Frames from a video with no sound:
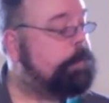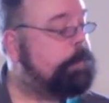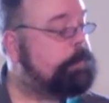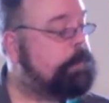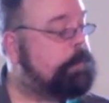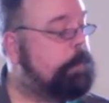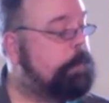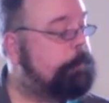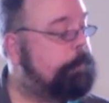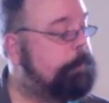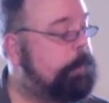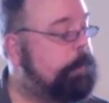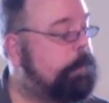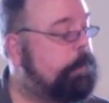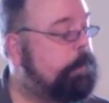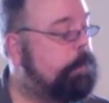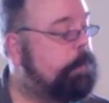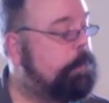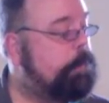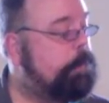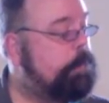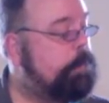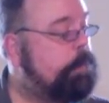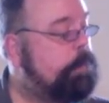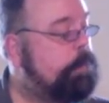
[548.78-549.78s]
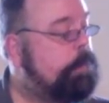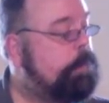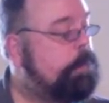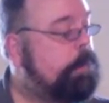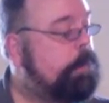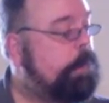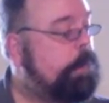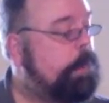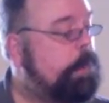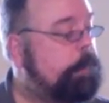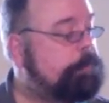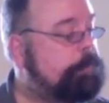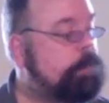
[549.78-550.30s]
up here.
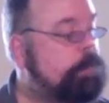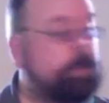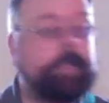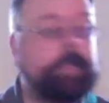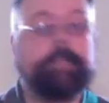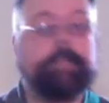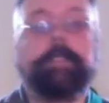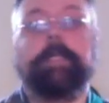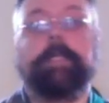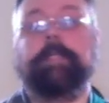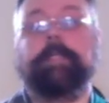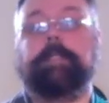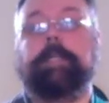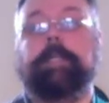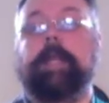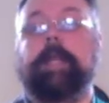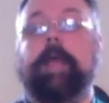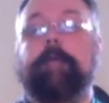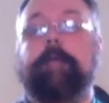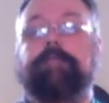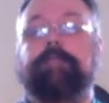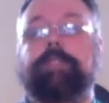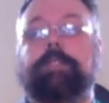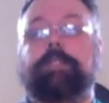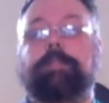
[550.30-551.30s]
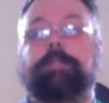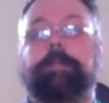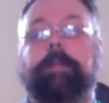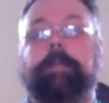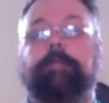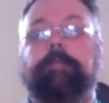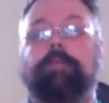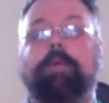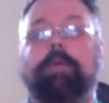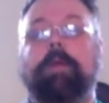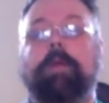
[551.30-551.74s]
I'm sorry, it's an F suspended 4.